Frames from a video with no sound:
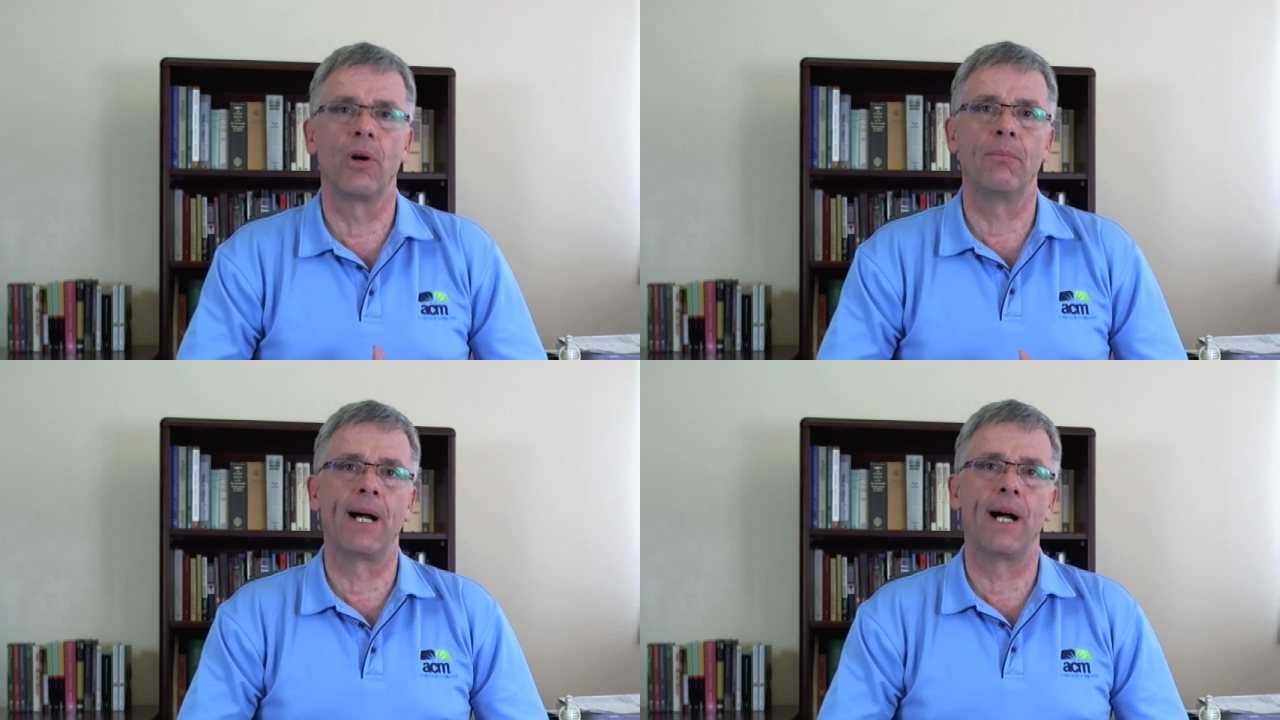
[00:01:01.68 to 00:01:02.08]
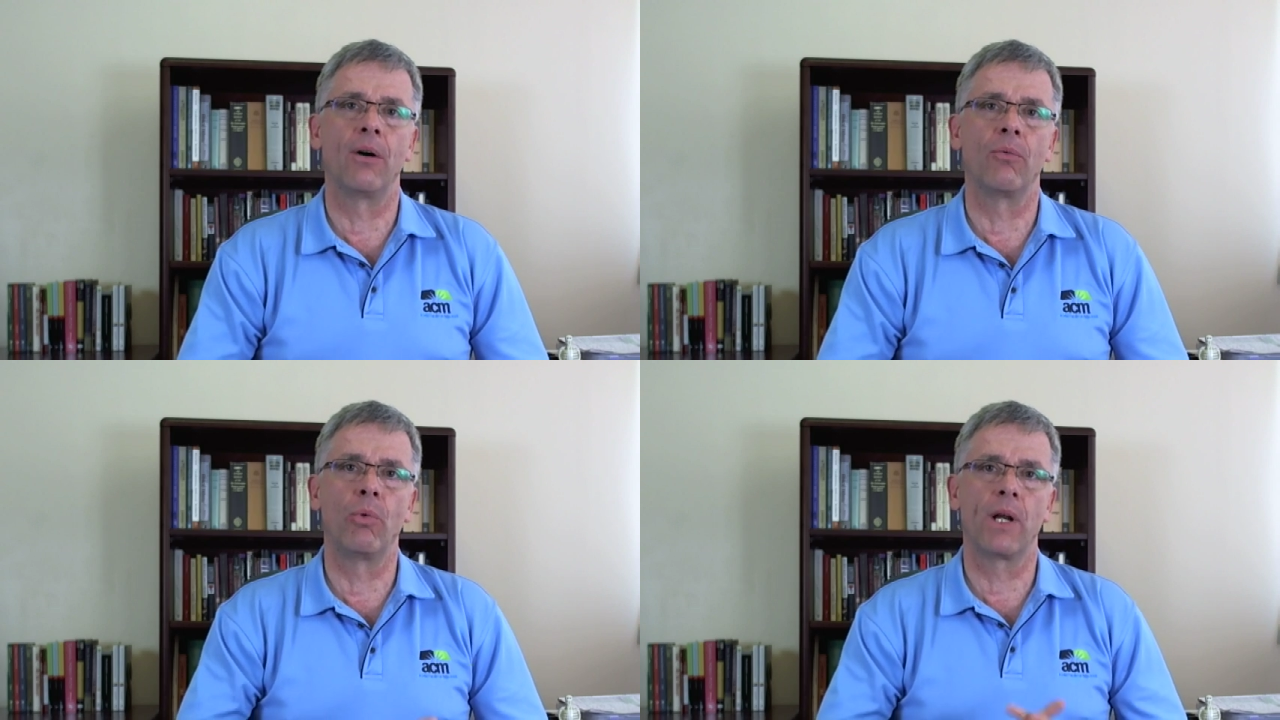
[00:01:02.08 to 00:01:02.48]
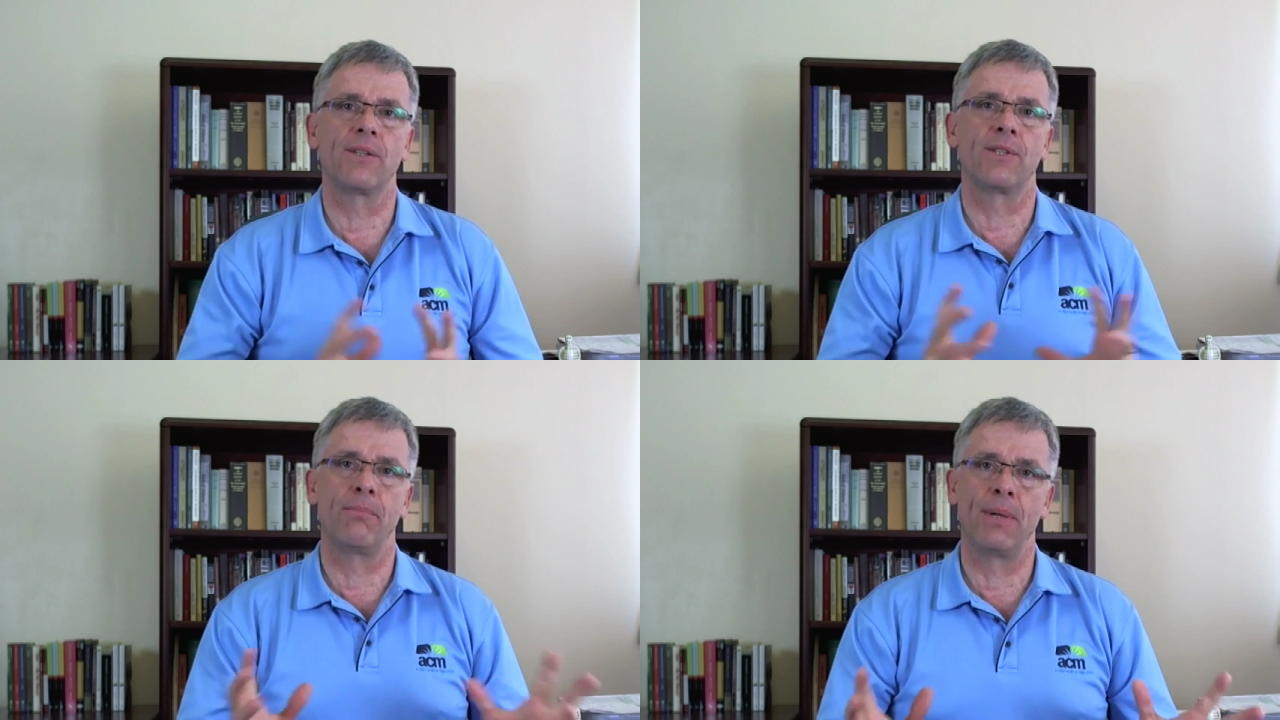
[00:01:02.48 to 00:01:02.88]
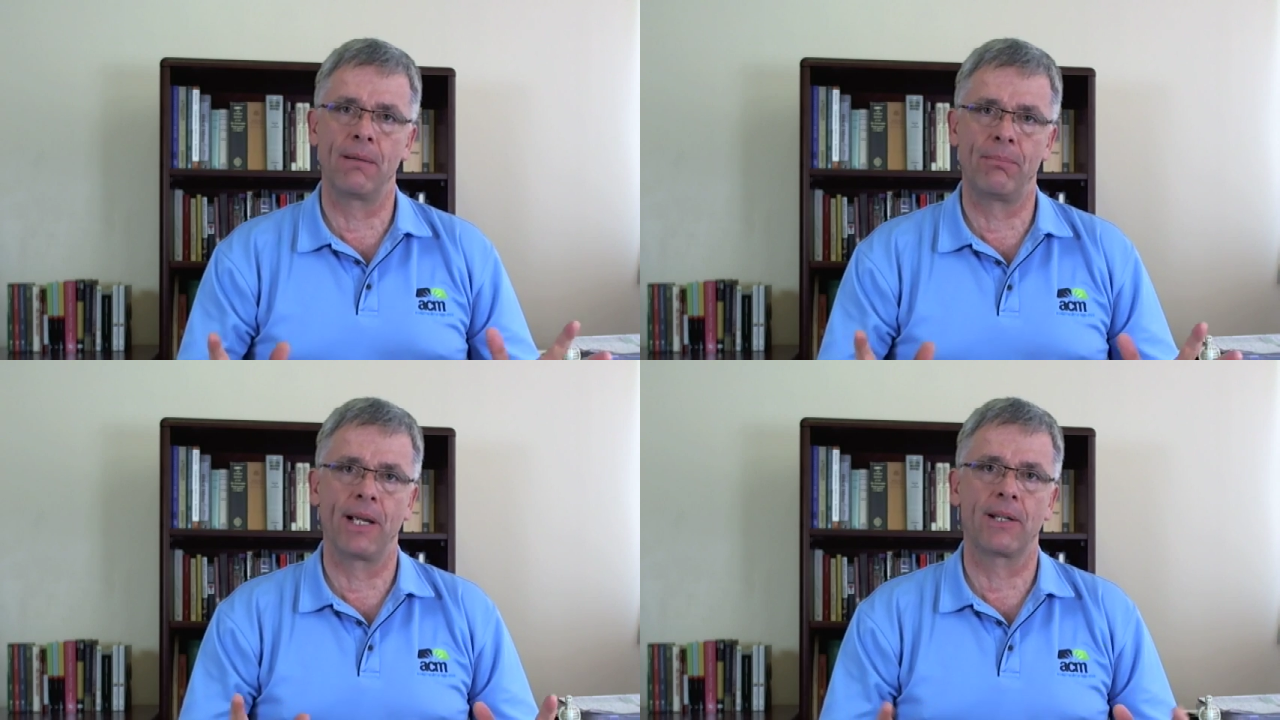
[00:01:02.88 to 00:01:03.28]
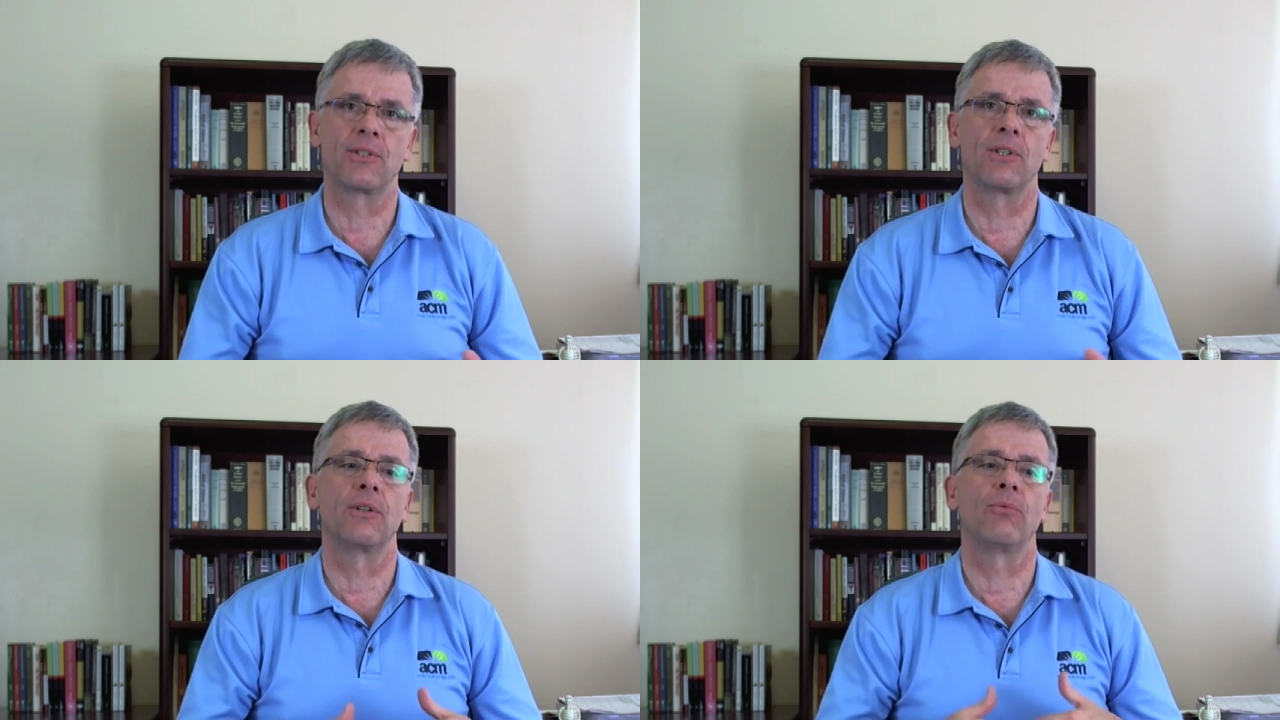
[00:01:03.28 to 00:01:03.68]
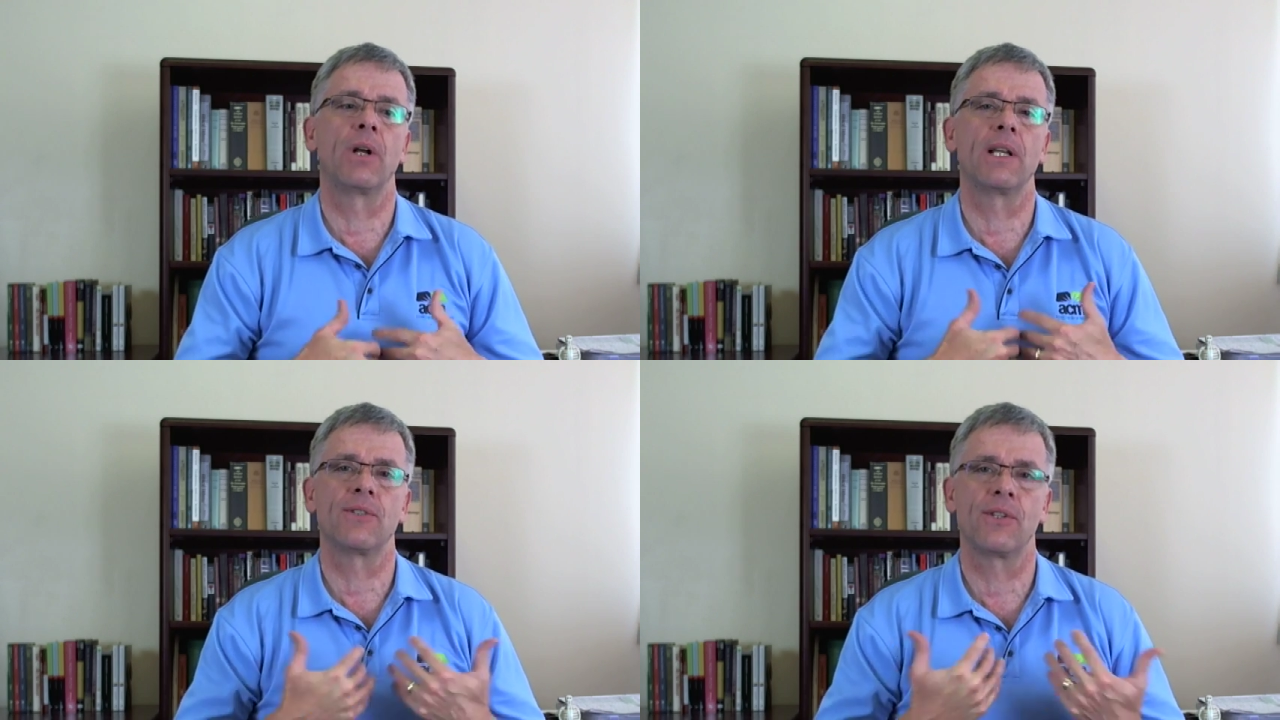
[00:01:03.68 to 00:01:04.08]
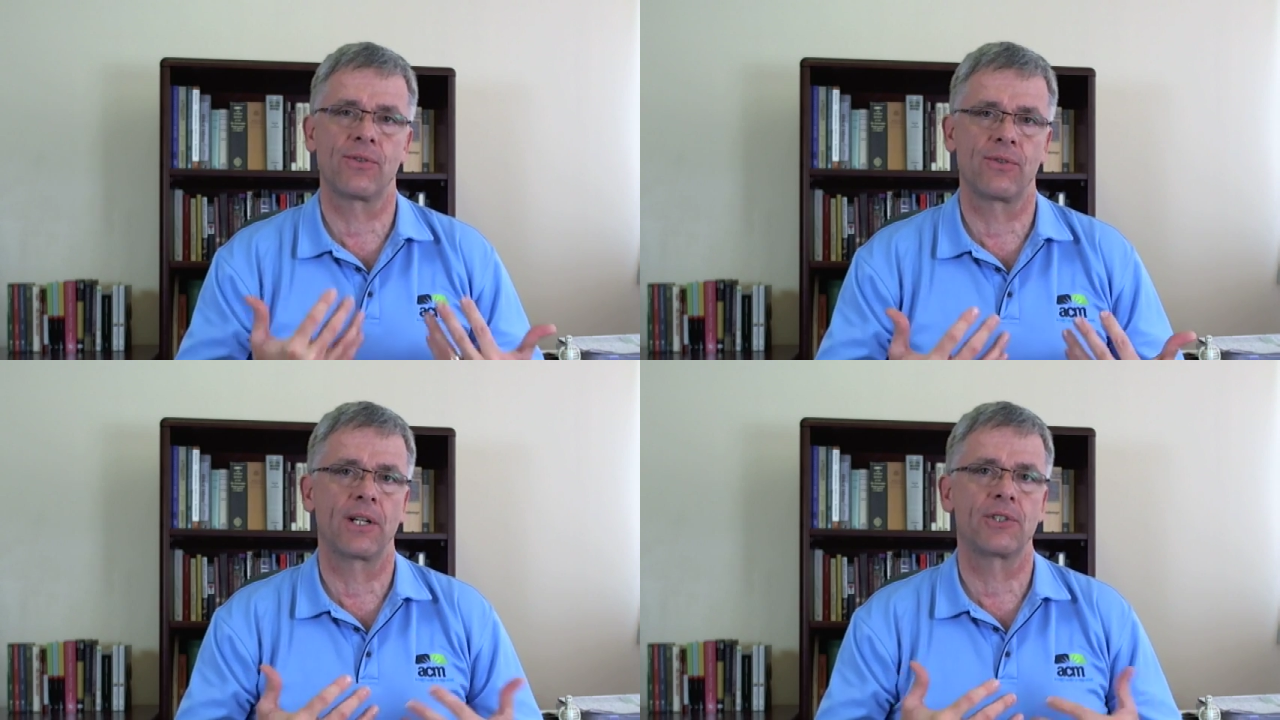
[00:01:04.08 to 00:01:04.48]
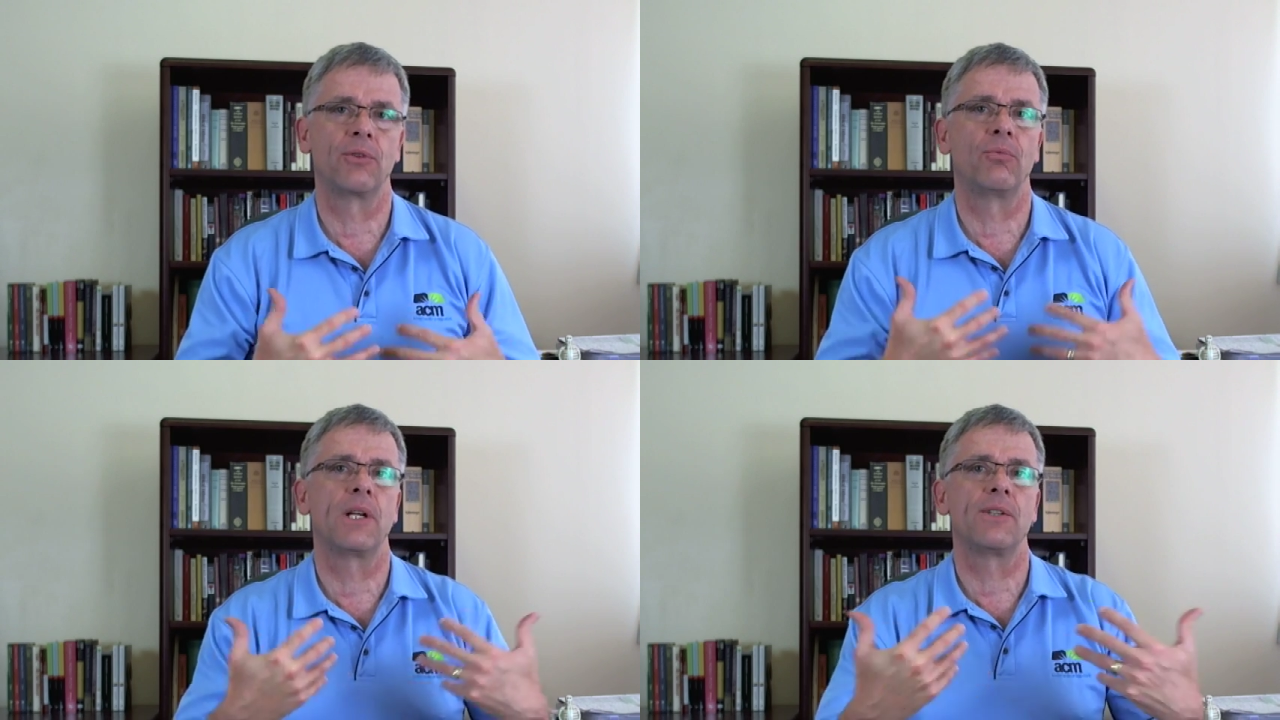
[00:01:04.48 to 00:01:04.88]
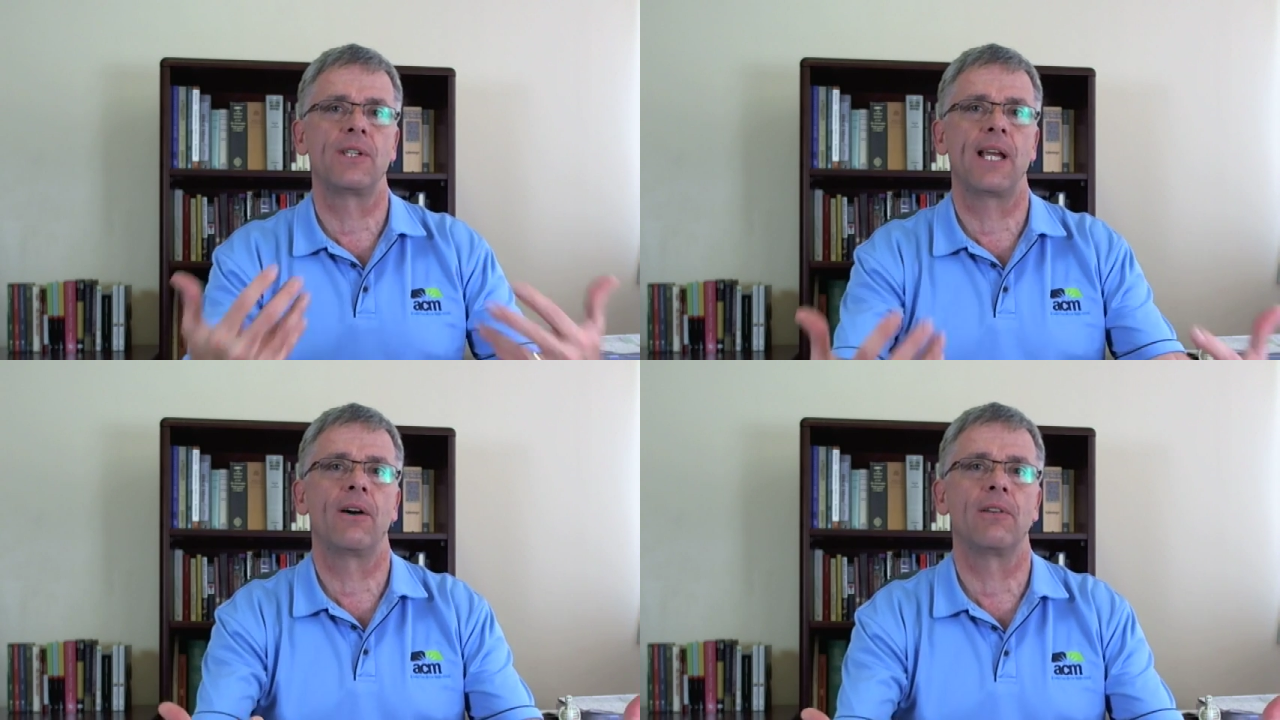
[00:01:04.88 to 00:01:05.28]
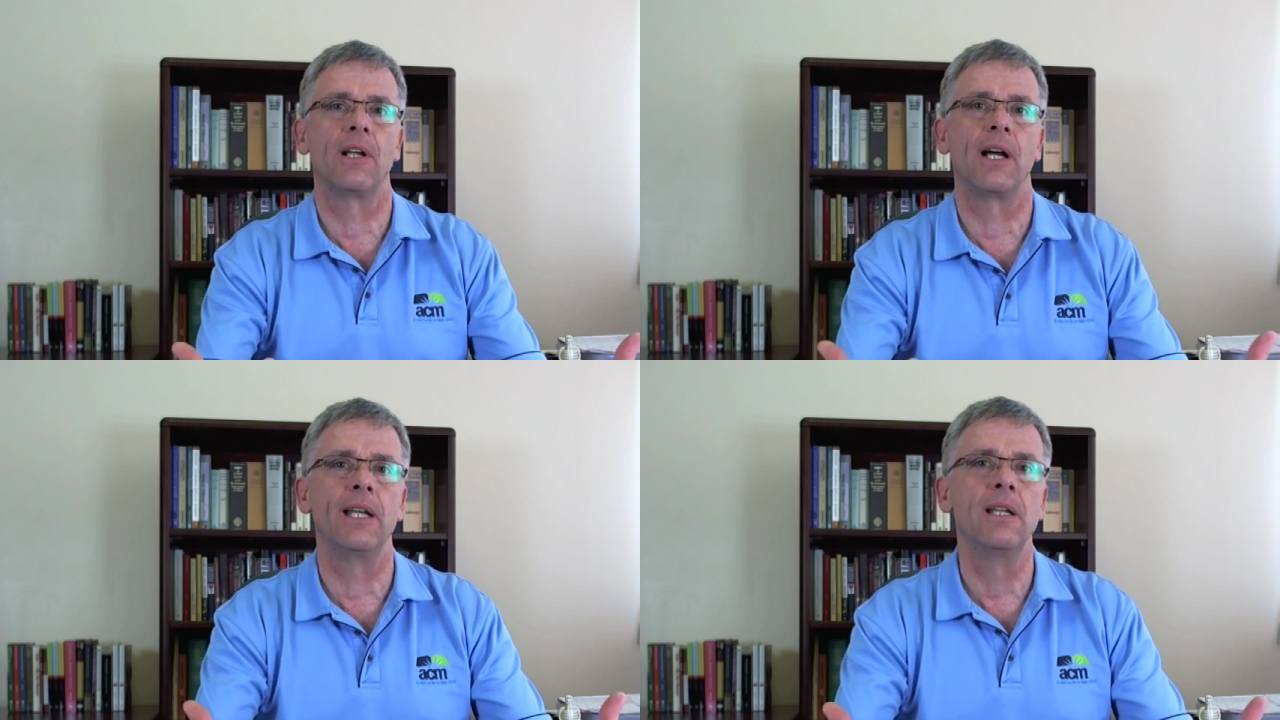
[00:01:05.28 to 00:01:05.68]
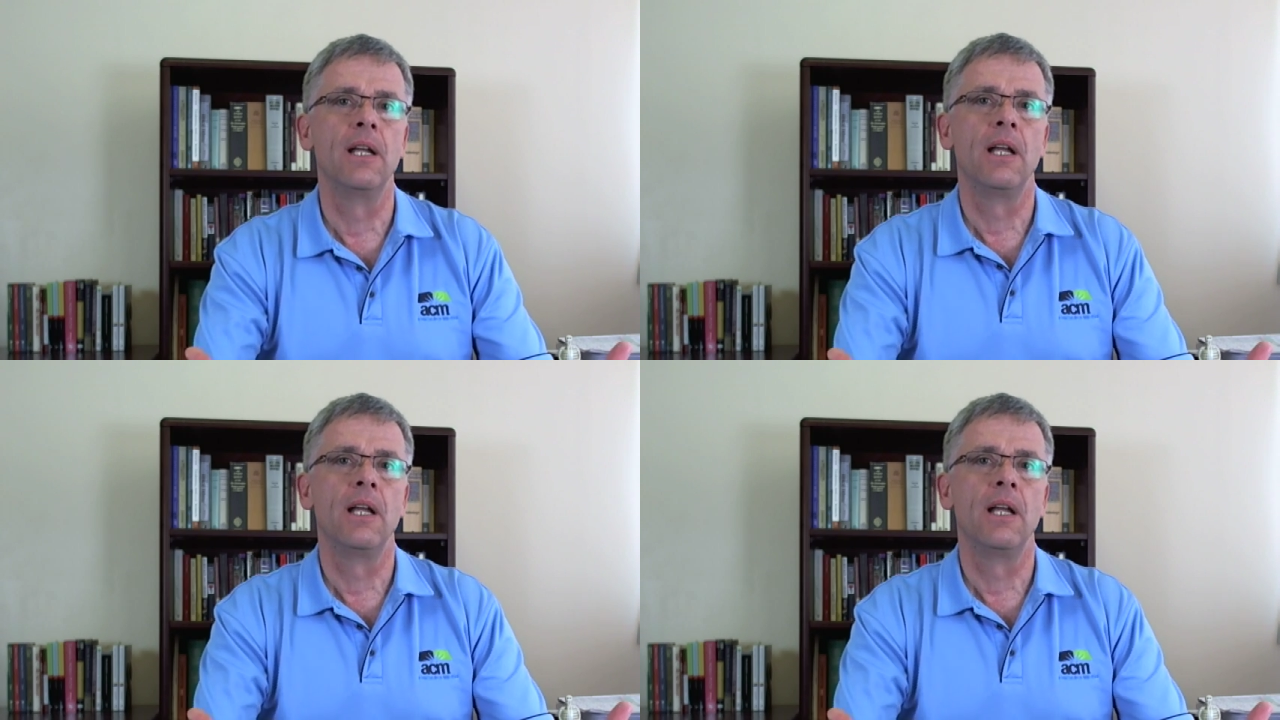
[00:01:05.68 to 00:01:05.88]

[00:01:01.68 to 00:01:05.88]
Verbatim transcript: about what is the big picture, what is the structure, what is the outline,